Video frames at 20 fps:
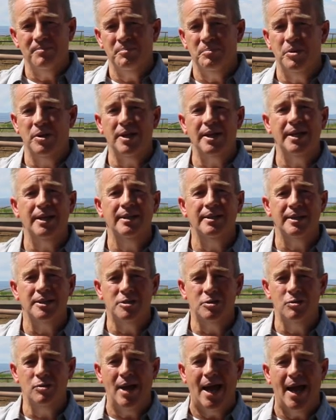putting the
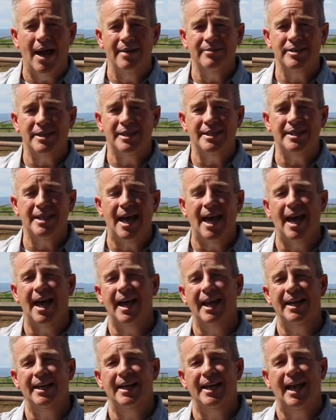two halves
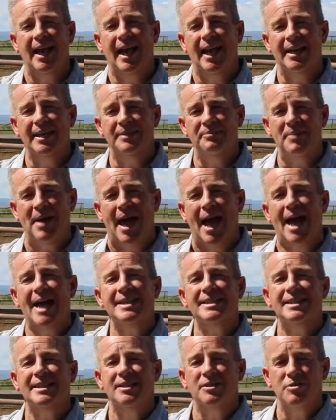aside and
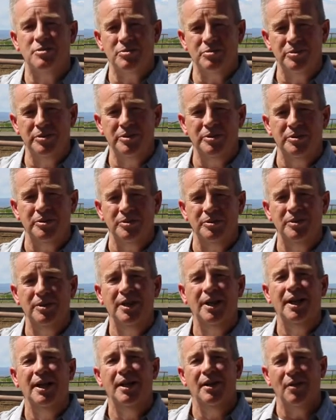passing through
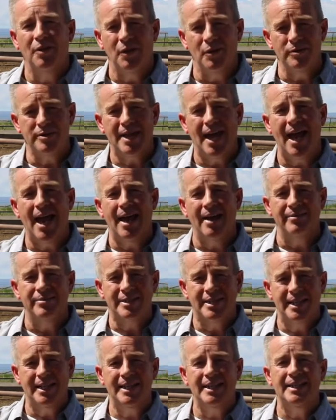those
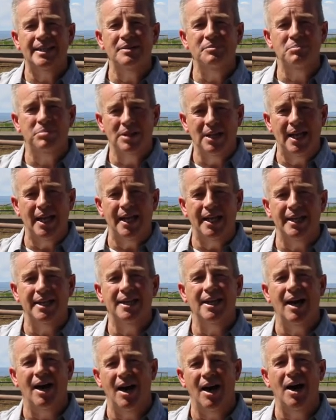halves, getting the blood
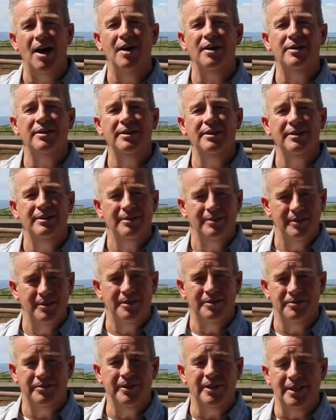on
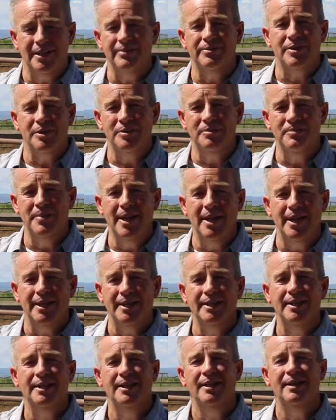their feet if they're
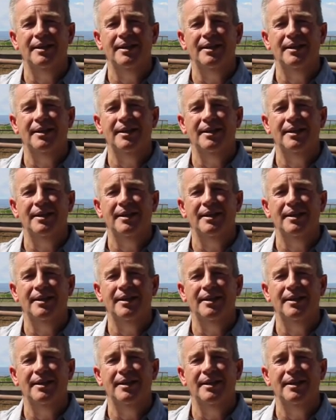men.